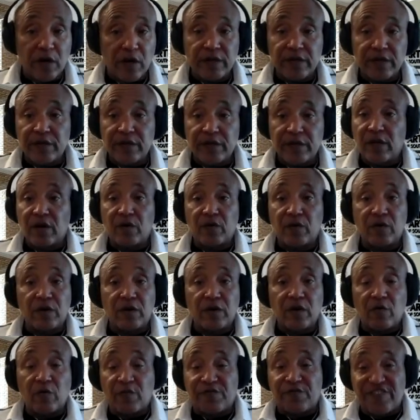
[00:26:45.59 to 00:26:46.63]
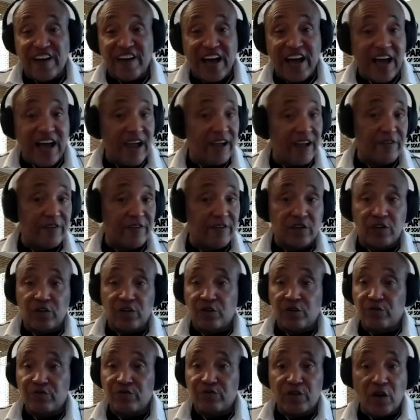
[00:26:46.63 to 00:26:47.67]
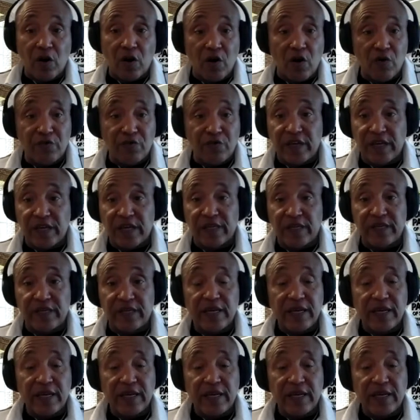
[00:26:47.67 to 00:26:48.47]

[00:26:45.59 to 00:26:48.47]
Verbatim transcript: you know, or oh five, including COVID.